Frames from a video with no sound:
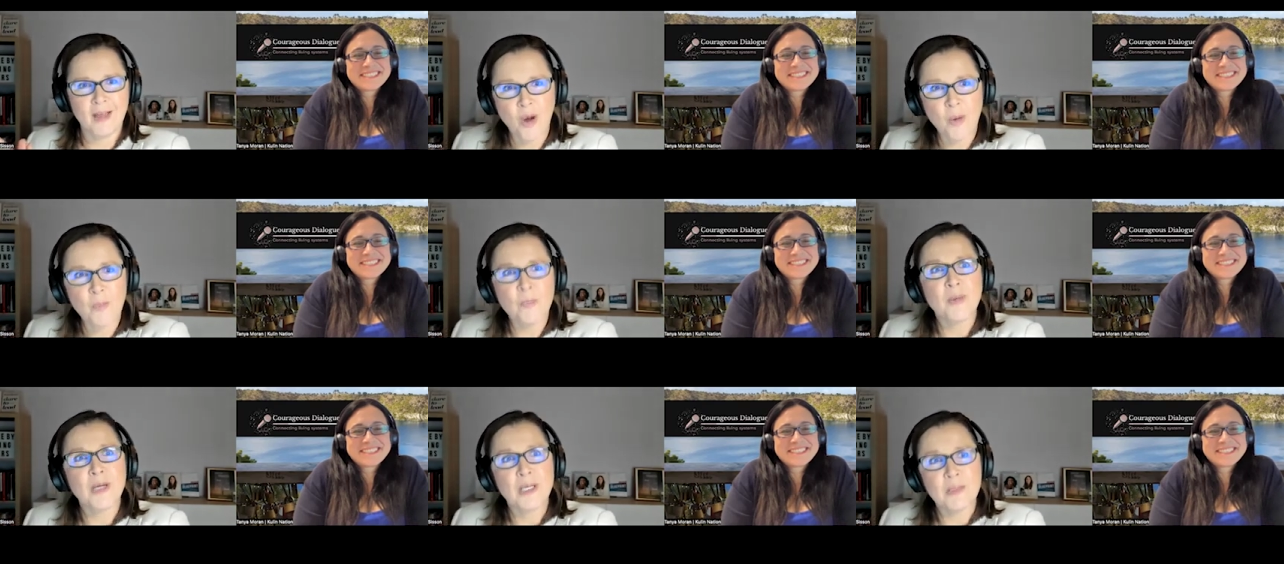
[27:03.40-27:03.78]

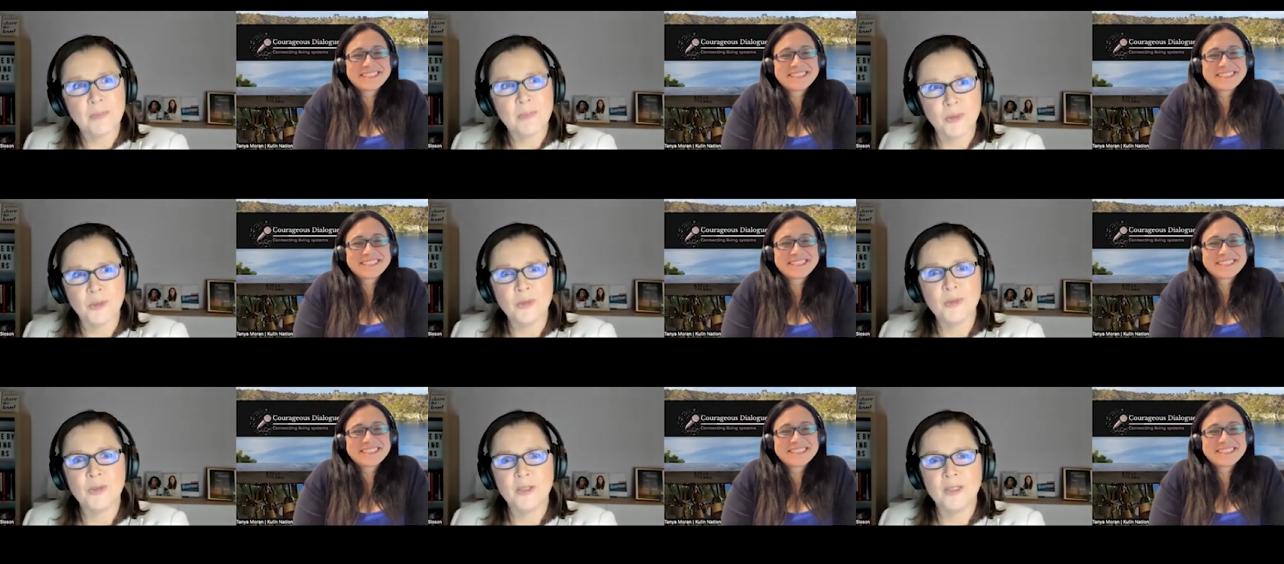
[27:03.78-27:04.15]
Speaker 1: help
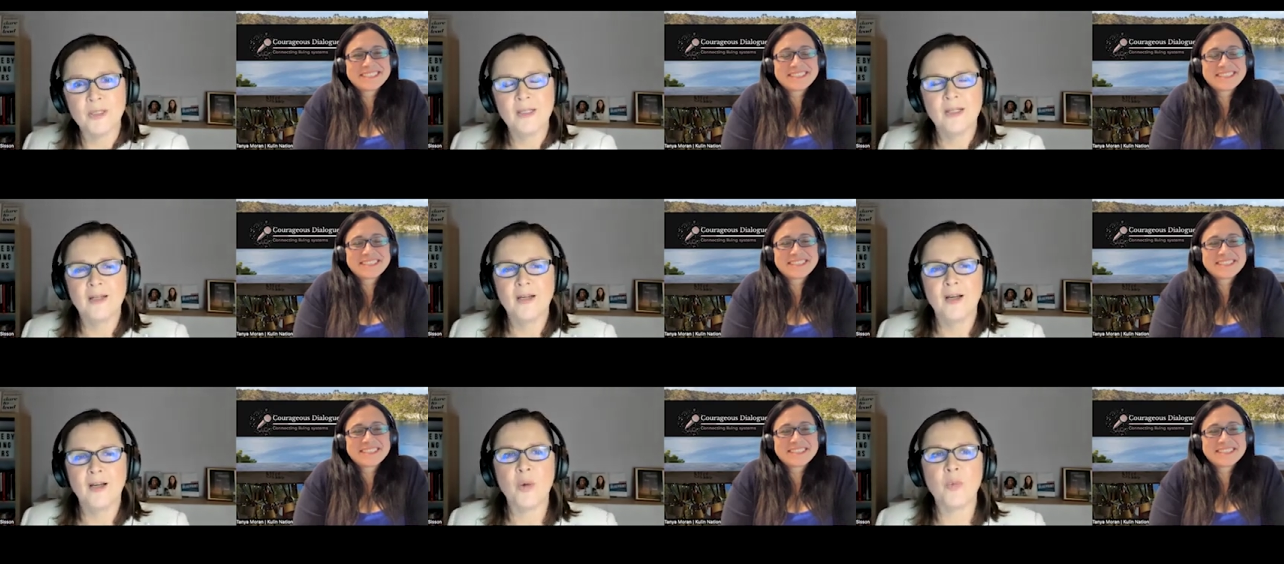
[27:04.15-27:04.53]
people
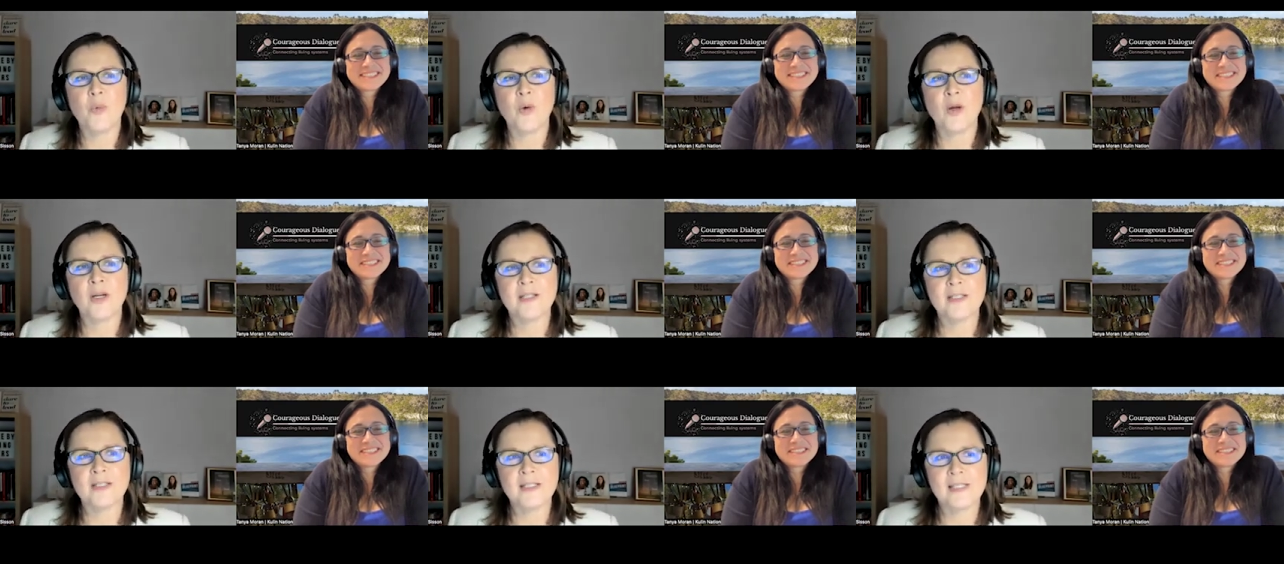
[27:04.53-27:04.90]
I
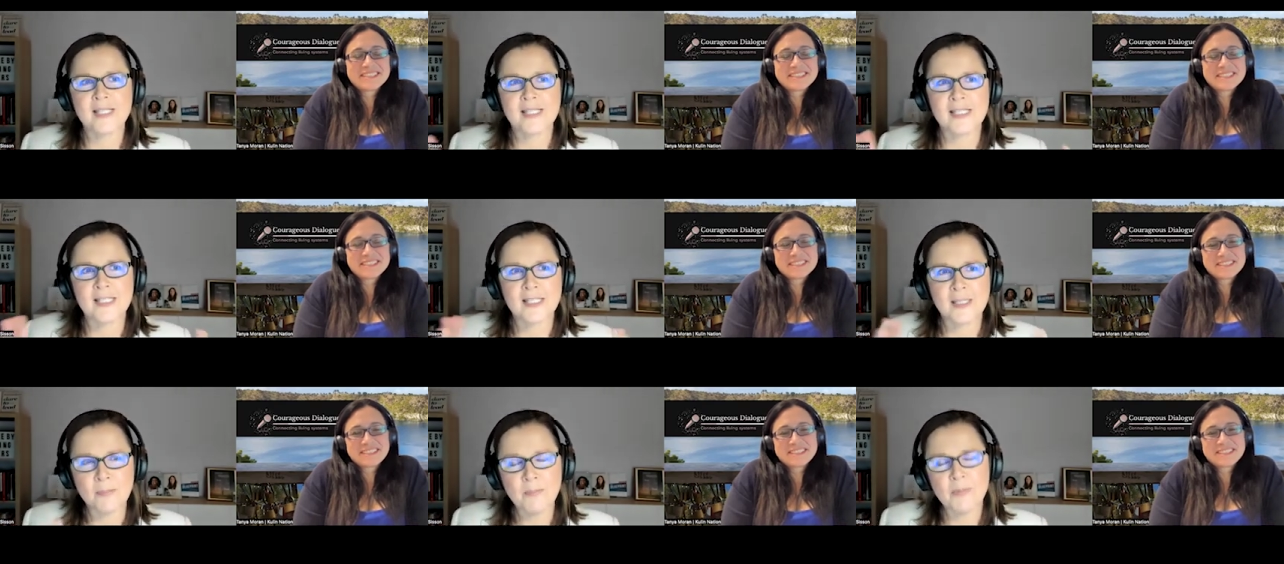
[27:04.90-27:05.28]
wanted
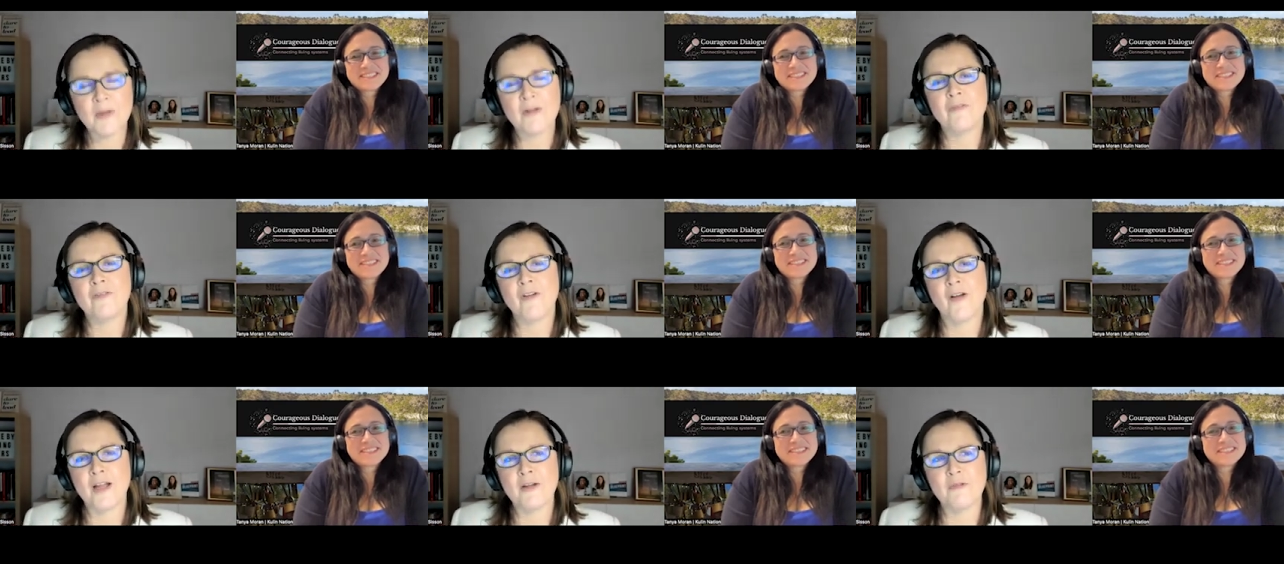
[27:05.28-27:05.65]
to
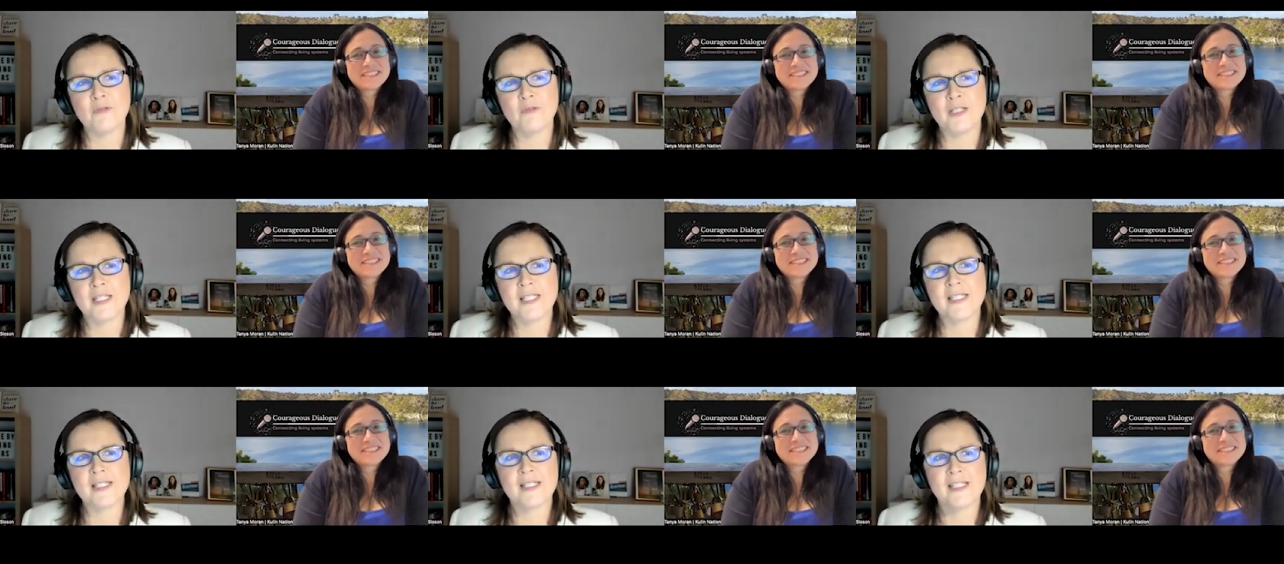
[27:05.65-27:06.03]
simplify
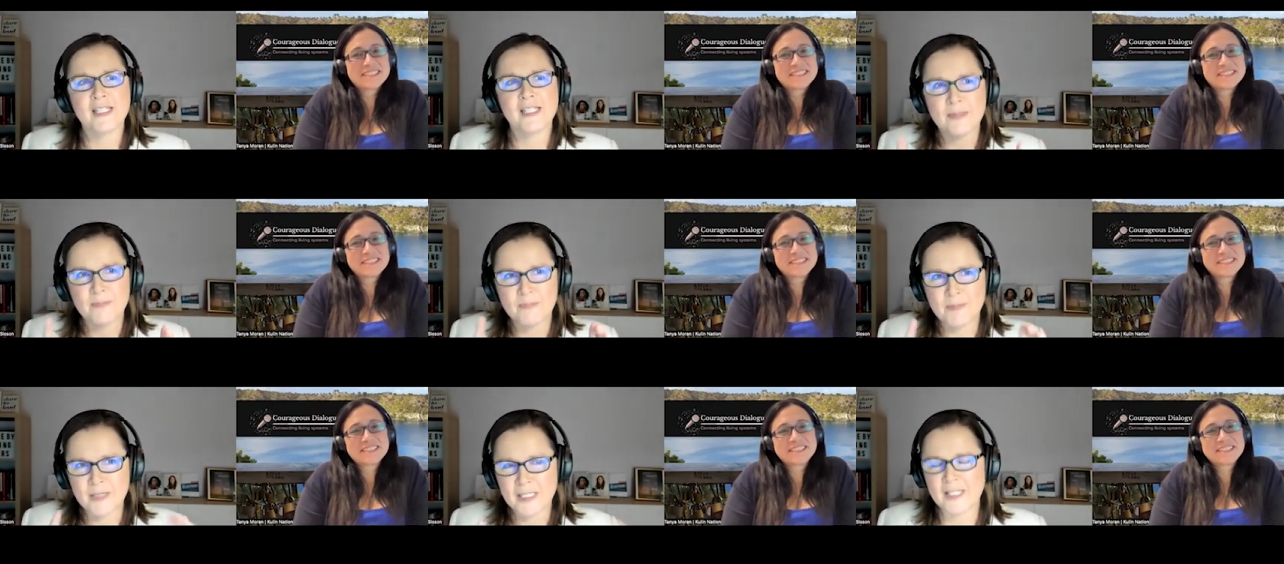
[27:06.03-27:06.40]
risk,
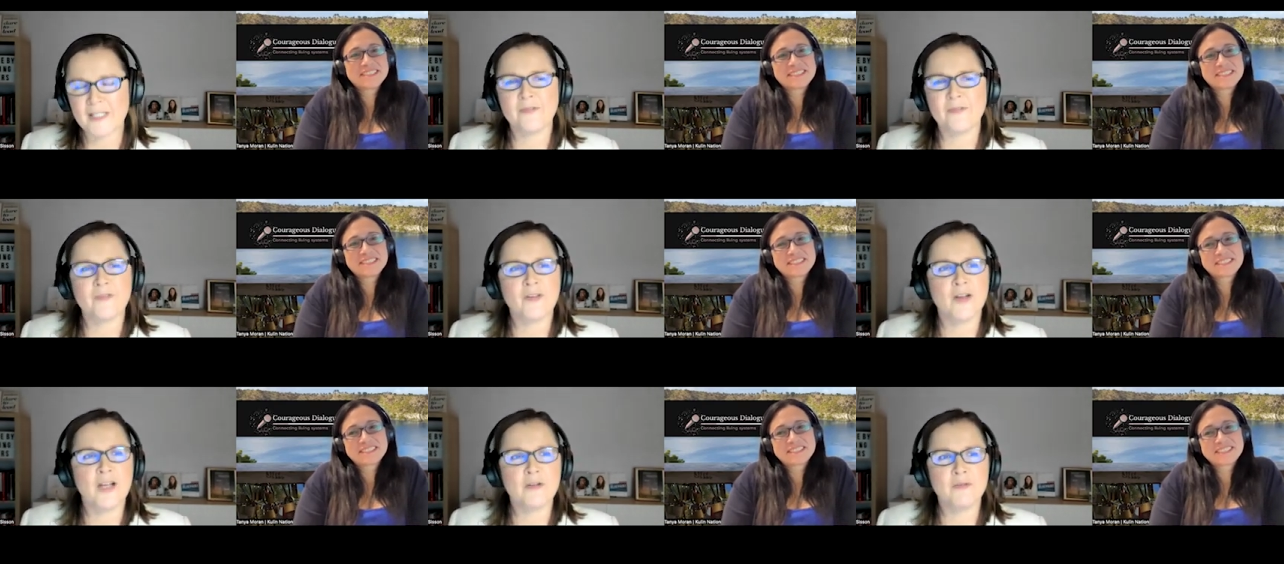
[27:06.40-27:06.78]

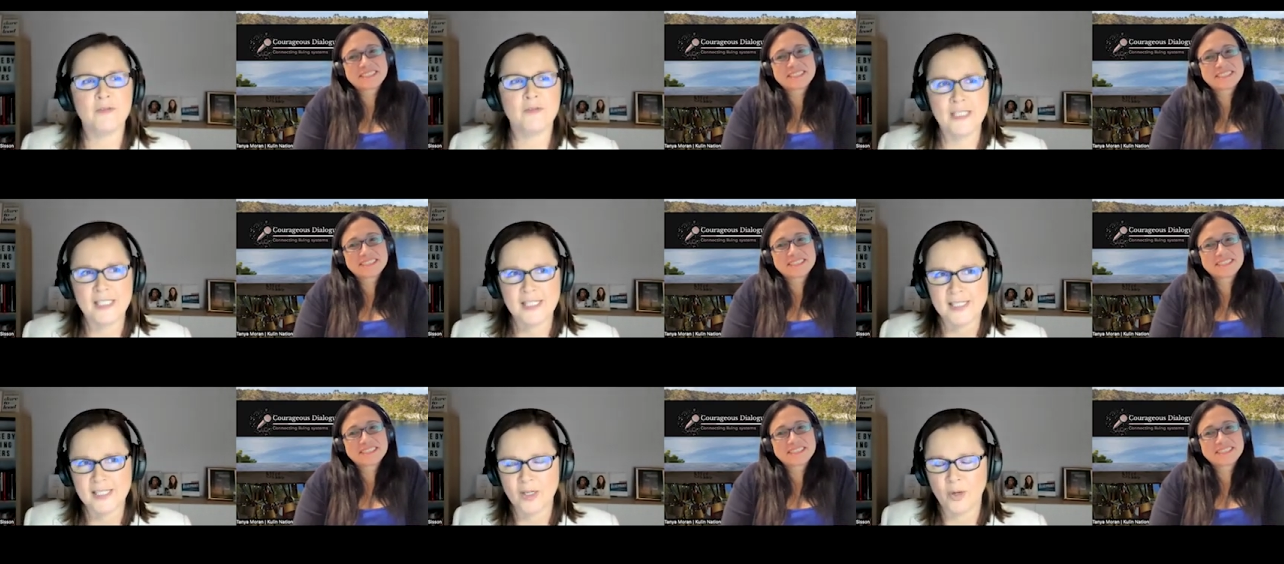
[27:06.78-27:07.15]
demystify
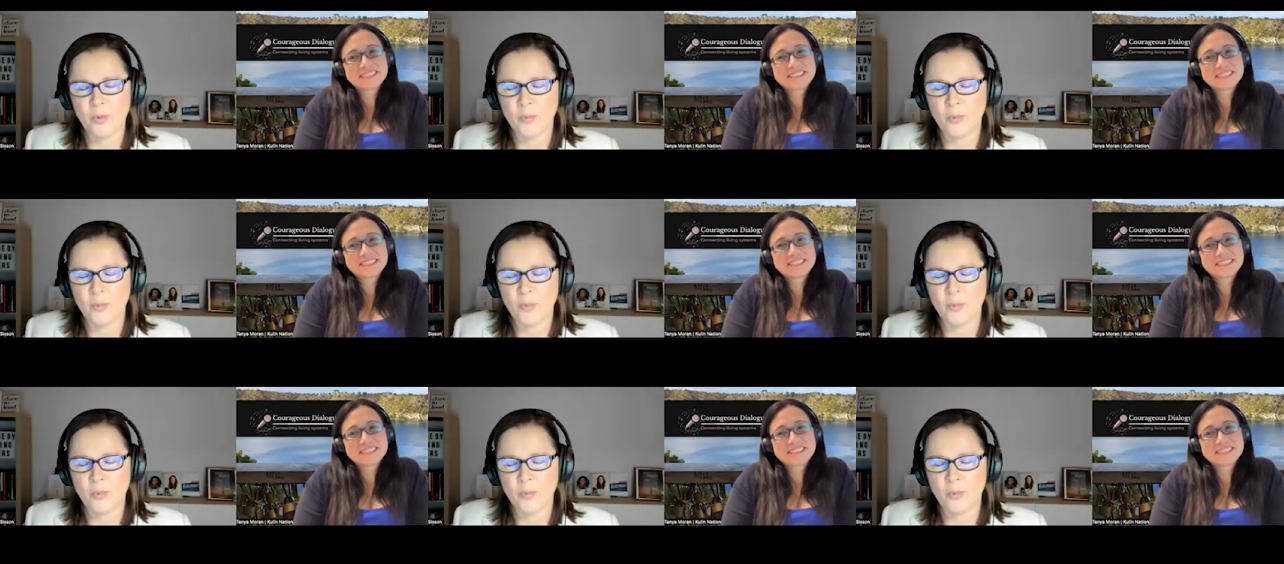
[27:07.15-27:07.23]
risk.